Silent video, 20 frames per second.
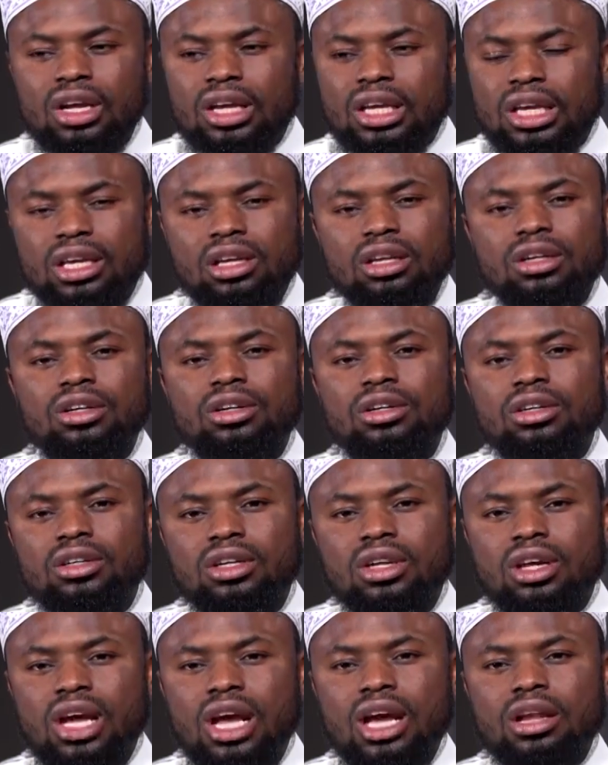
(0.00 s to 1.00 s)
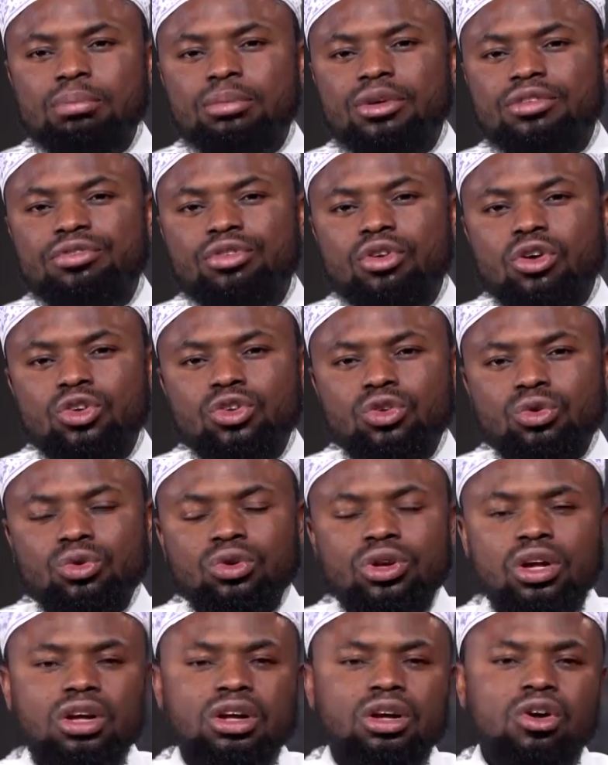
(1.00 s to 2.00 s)
Here and before you,
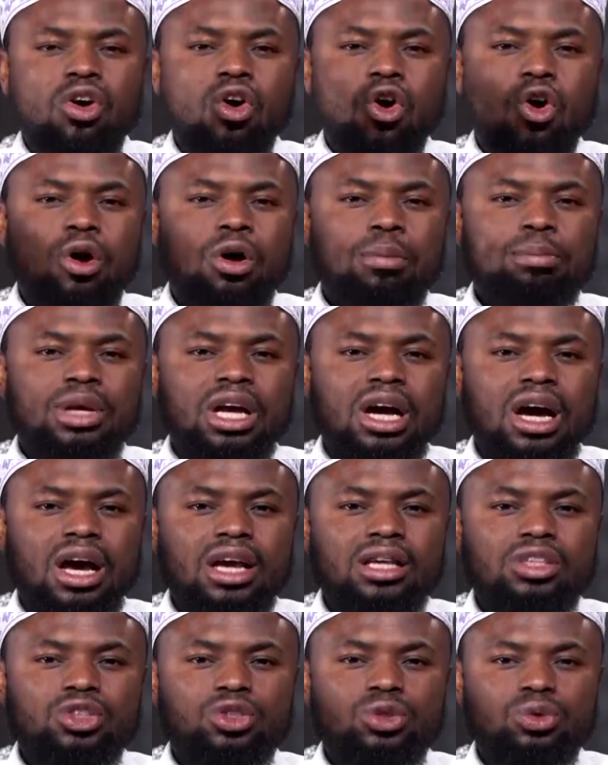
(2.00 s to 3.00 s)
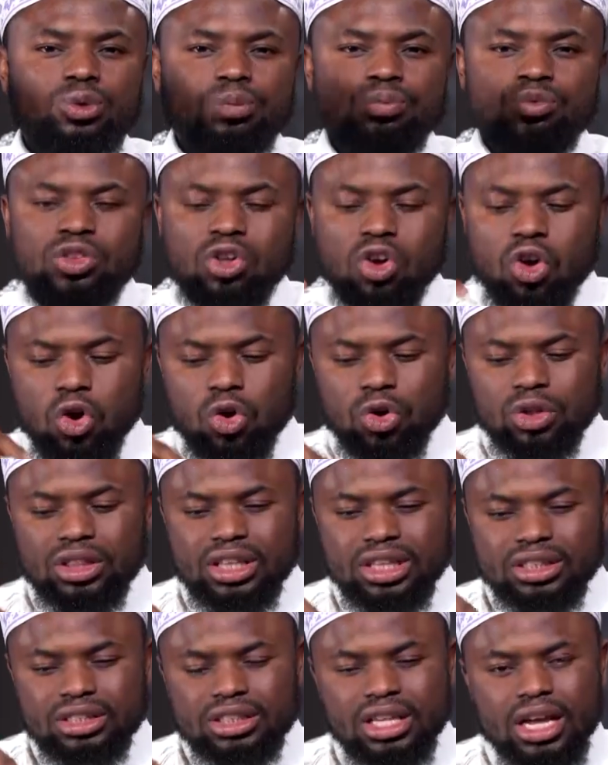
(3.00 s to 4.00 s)
or behind you, or
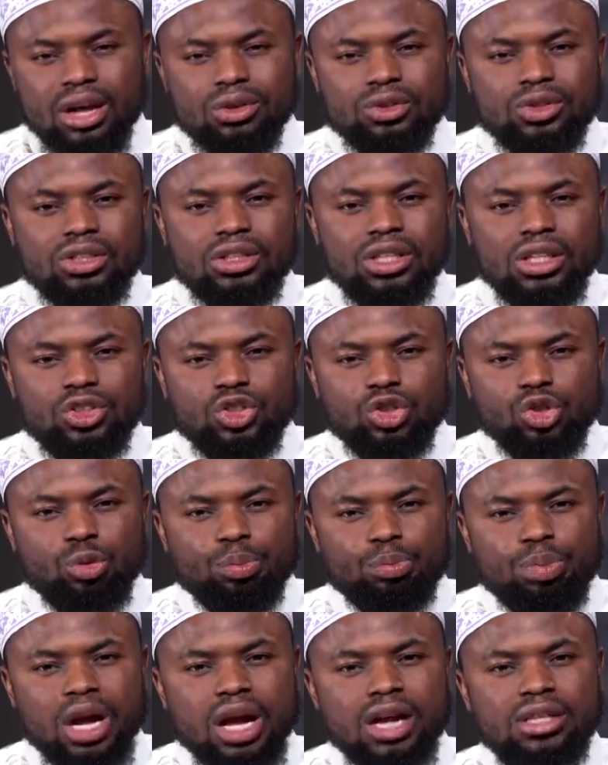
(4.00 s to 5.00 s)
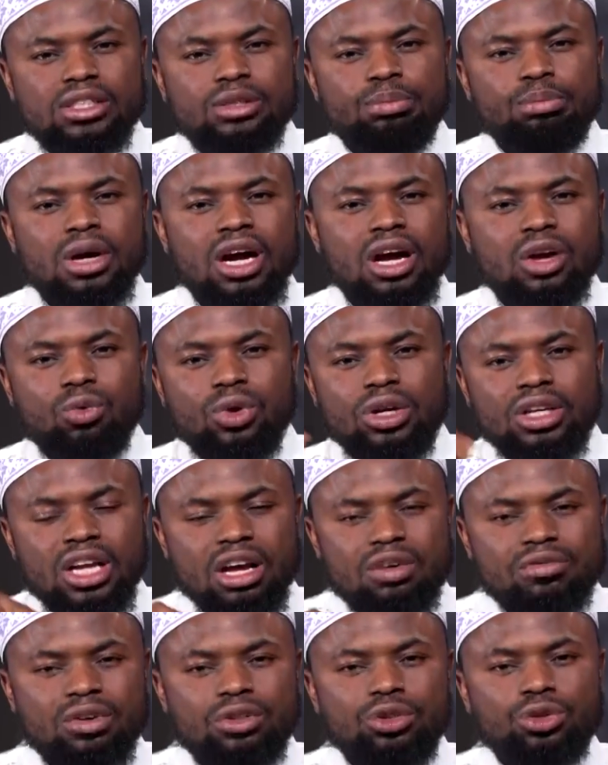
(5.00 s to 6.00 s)
the towns that you pass by
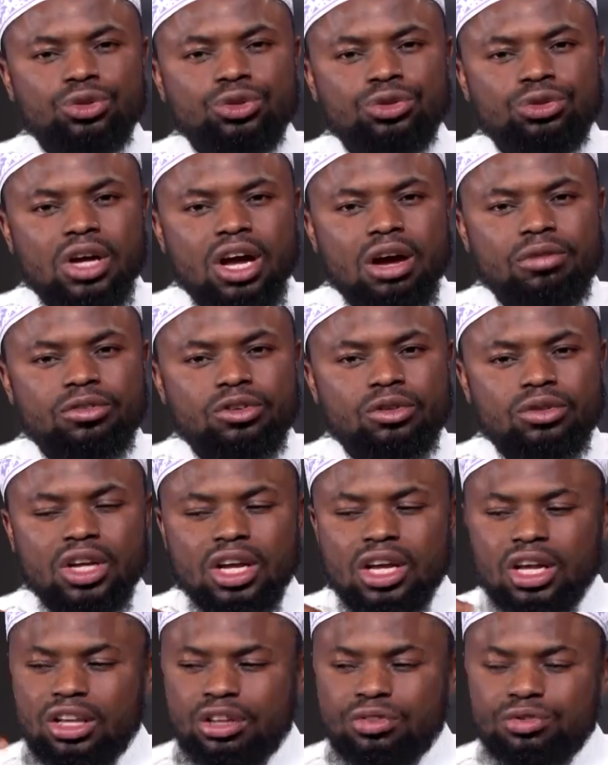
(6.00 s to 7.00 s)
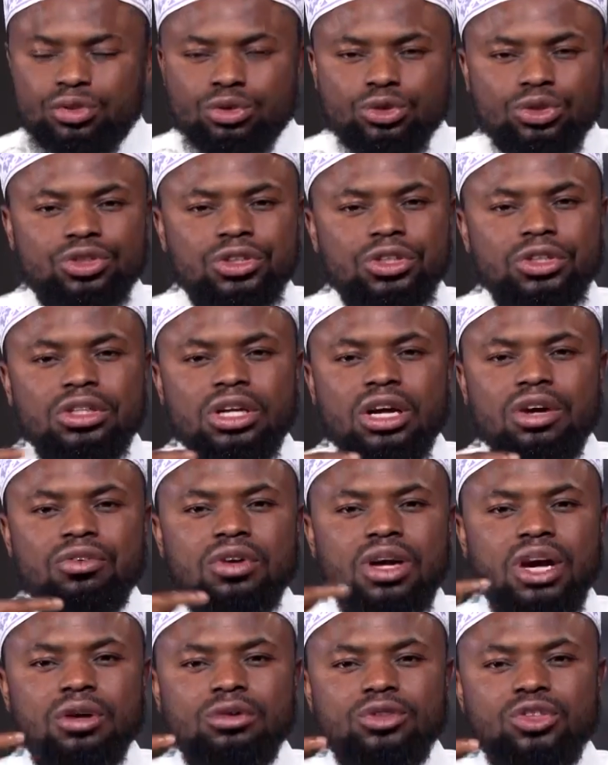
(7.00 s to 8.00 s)
whenever you travel, if you turn
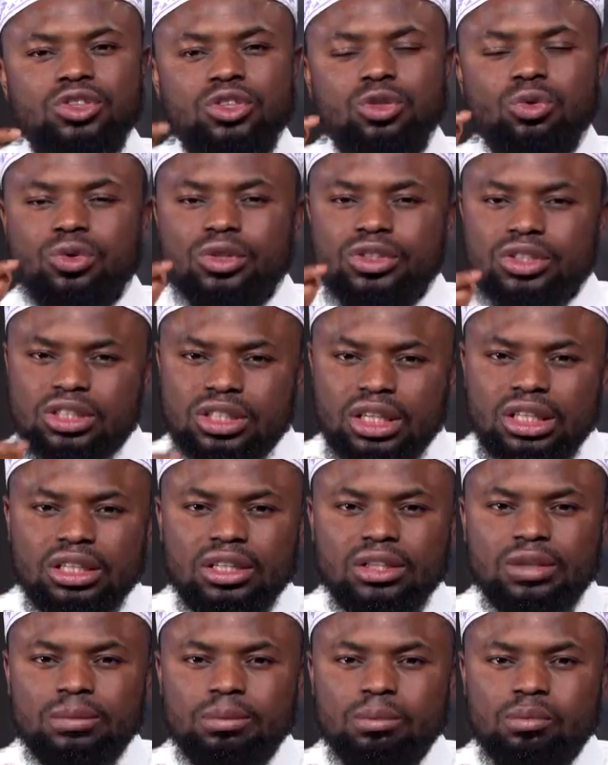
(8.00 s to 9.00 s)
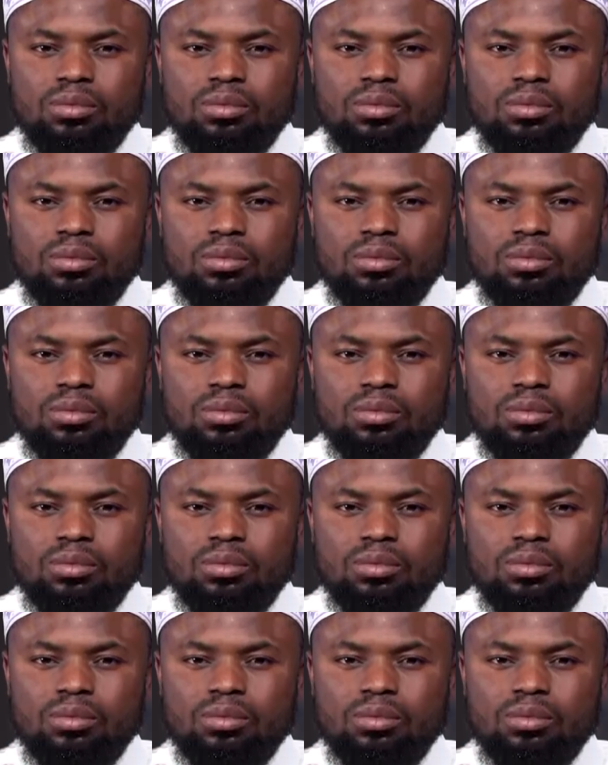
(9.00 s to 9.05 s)
around, you will see,